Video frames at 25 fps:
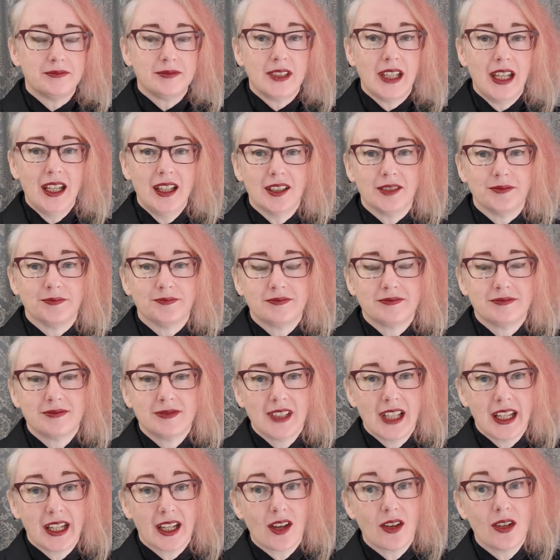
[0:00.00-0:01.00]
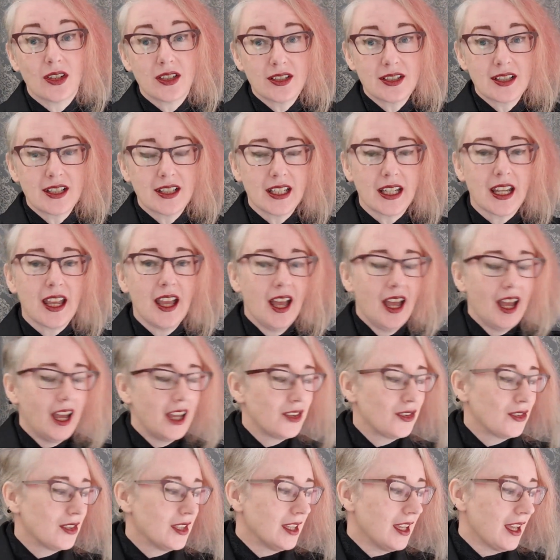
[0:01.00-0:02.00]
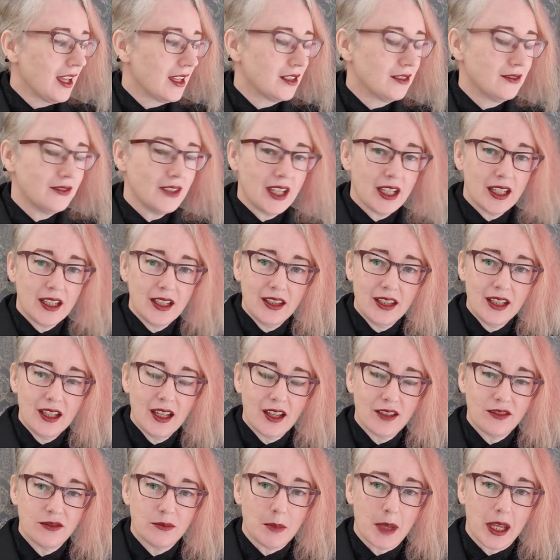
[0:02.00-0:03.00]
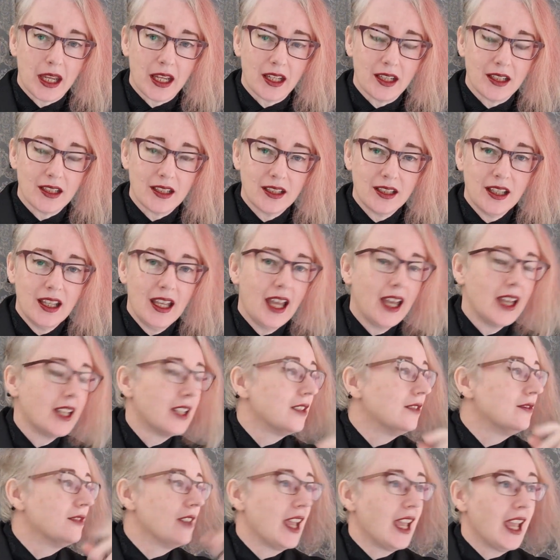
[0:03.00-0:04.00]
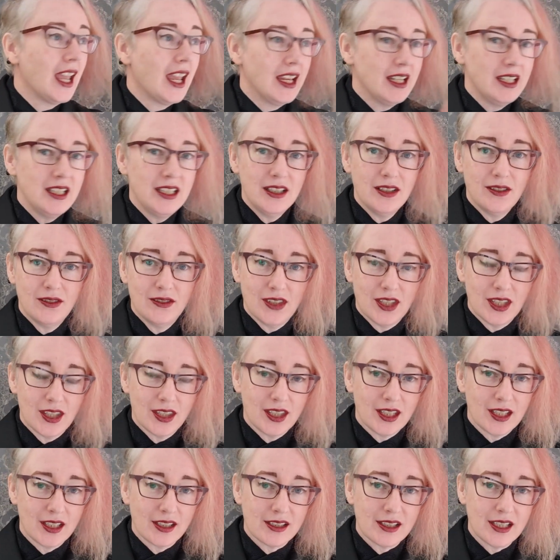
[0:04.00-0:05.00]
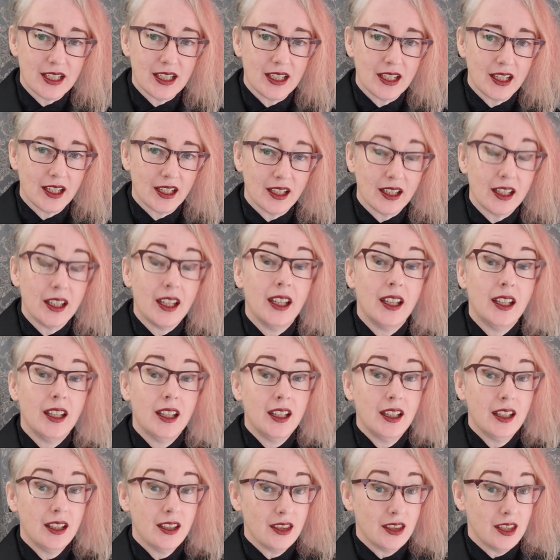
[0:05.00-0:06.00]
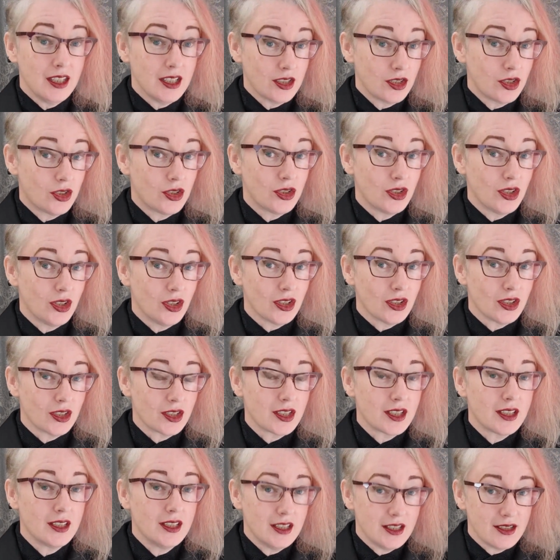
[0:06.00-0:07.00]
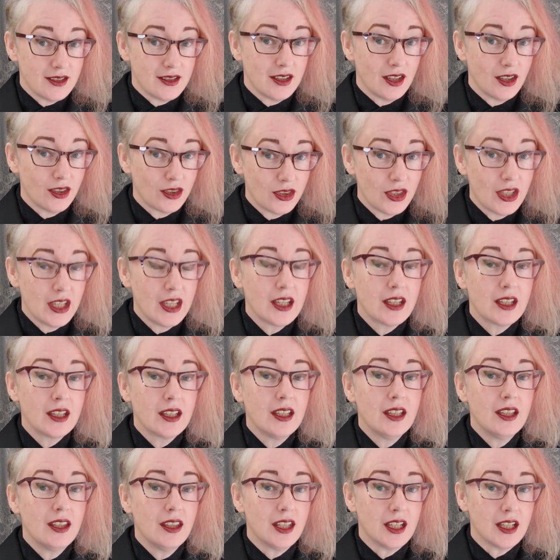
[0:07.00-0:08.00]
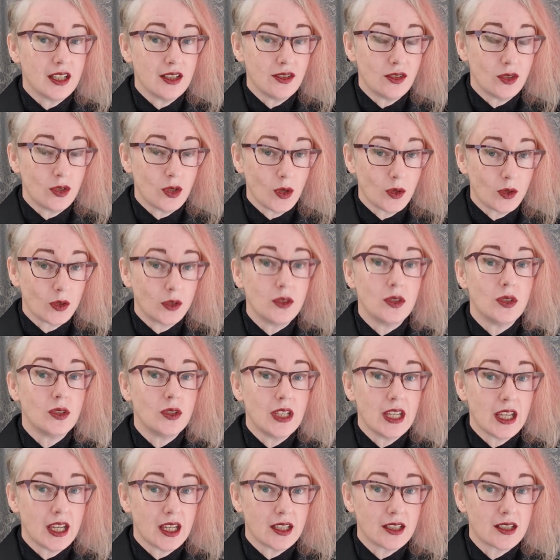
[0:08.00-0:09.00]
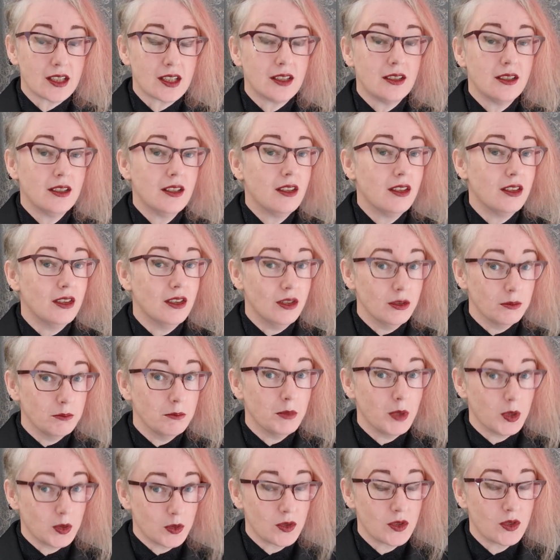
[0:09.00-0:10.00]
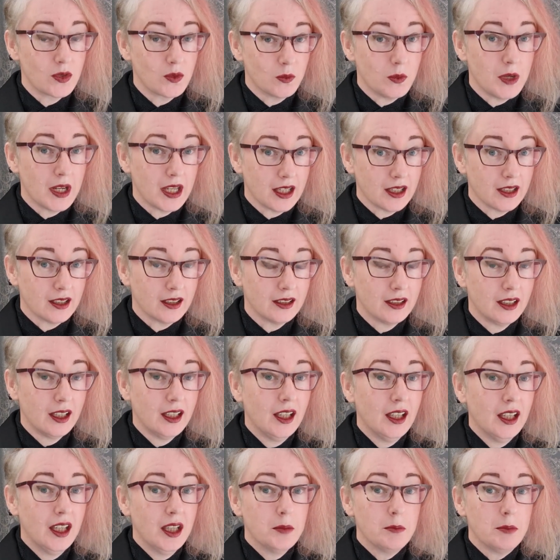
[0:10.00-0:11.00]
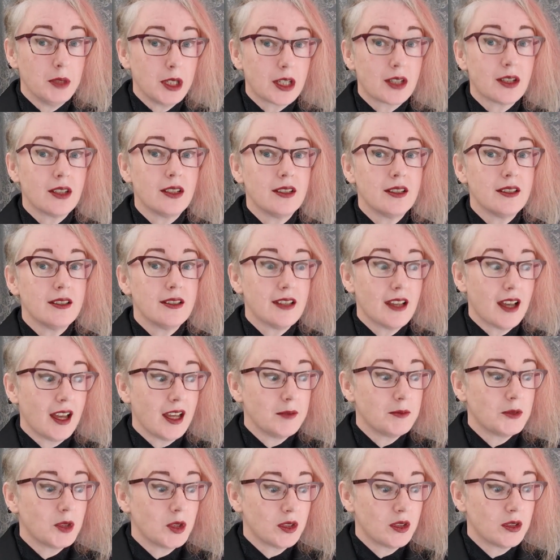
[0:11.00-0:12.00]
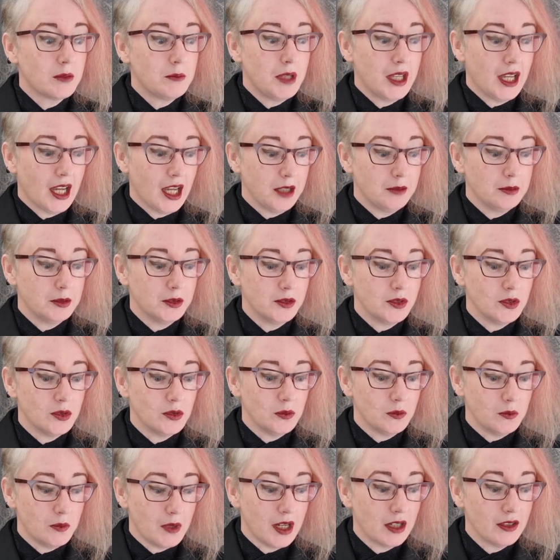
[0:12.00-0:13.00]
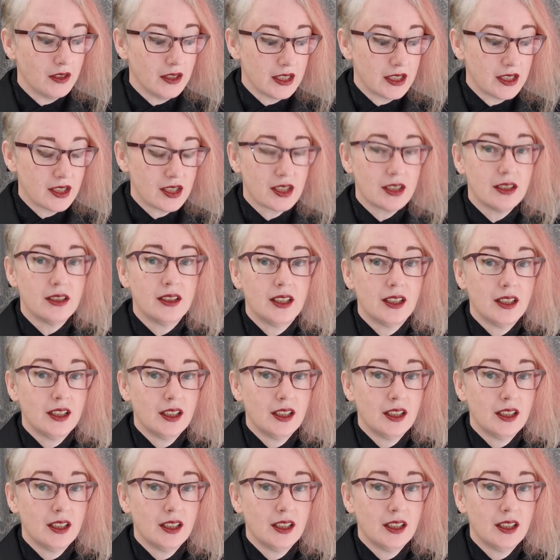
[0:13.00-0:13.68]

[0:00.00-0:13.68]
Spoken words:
yeah, like honestly, I think out of anything I've made, out of any of the things here, this shirt is the thing that is going to get the most wear, because I'm going to be able to wear it